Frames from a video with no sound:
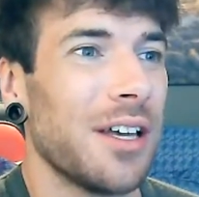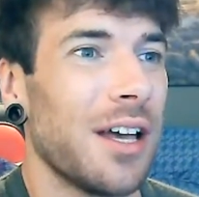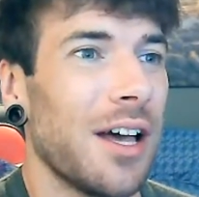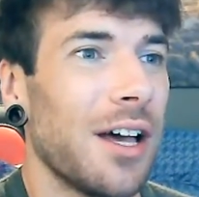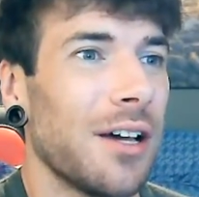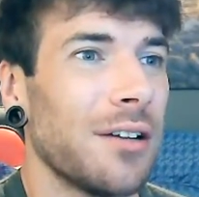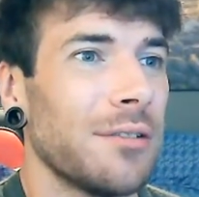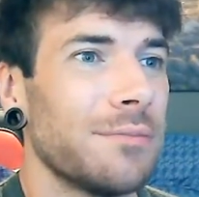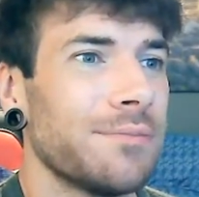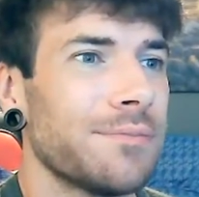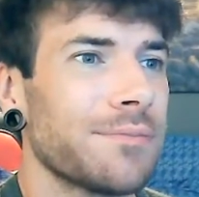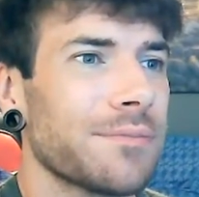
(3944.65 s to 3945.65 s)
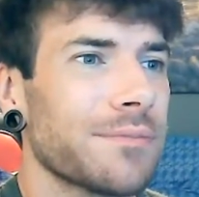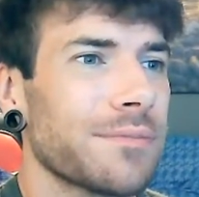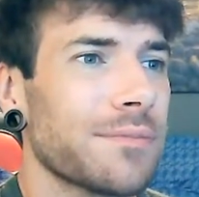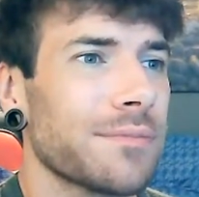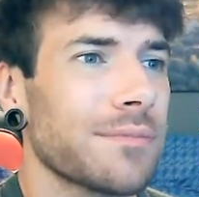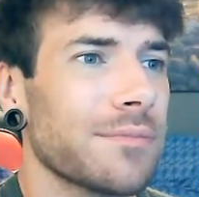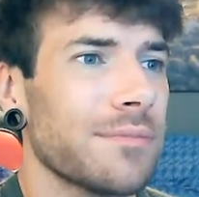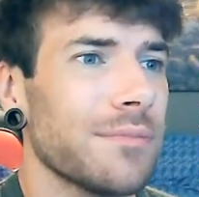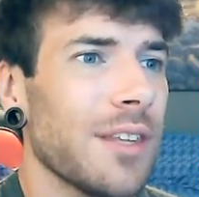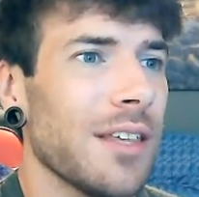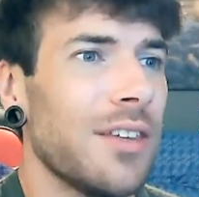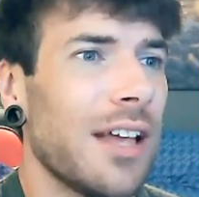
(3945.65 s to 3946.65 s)
Um,
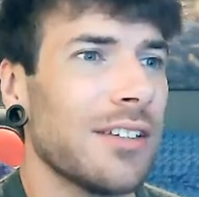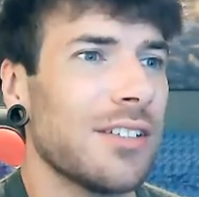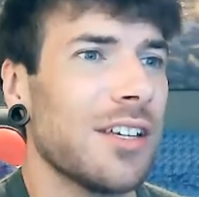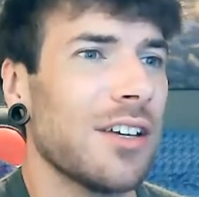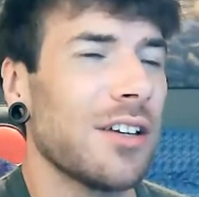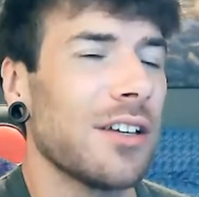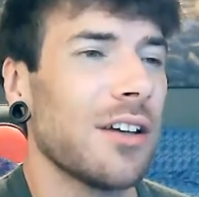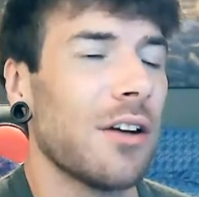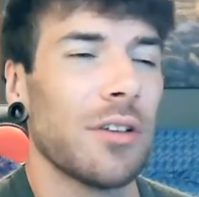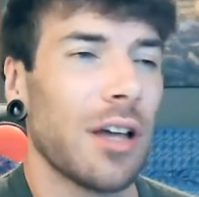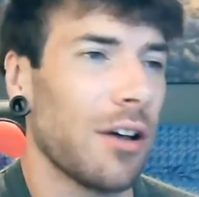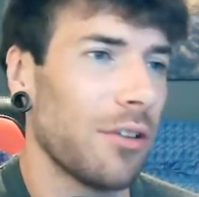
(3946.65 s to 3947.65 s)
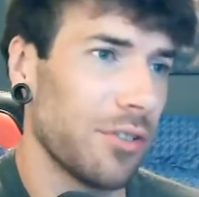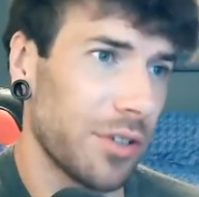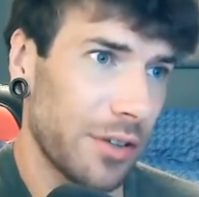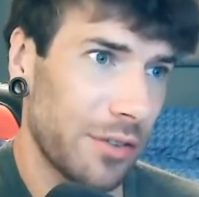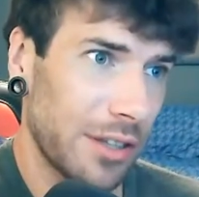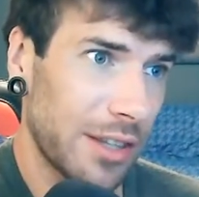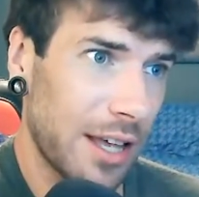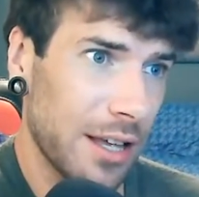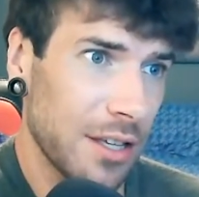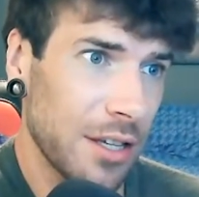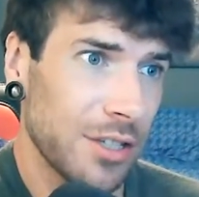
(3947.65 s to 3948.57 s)
Nancy, oh yeah, I already read that.